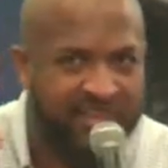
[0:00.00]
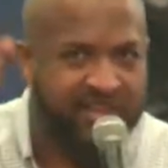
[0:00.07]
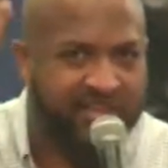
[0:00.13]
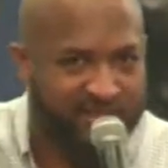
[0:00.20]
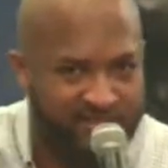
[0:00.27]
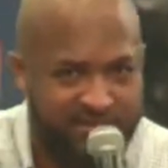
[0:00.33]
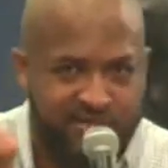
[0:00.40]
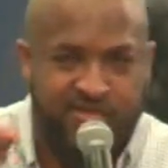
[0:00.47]

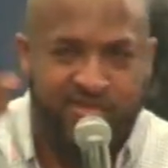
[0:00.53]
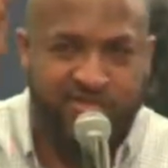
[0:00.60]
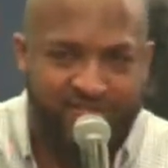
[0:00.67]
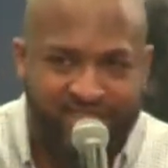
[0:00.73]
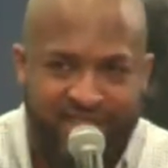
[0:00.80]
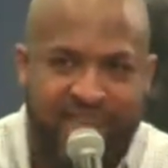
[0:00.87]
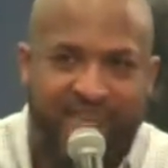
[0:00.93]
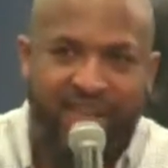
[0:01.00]
and you
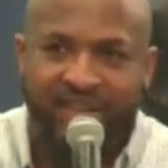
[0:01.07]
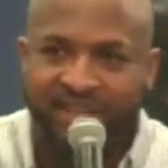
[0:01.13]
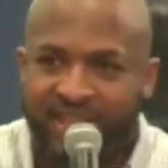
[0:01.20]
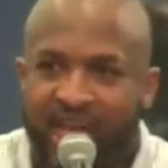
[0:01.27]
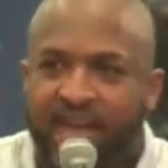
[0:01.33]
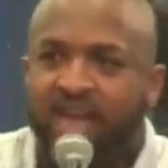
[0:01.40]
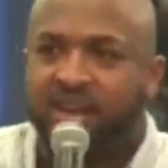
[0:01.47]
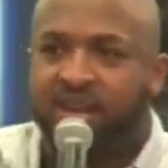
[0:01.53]
said
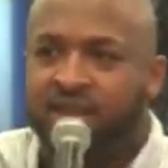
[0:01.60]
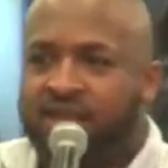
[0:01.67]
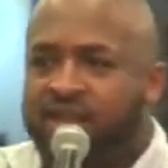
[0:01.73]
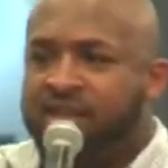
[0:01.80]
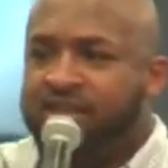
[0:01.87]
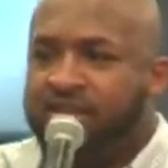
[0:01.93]
that and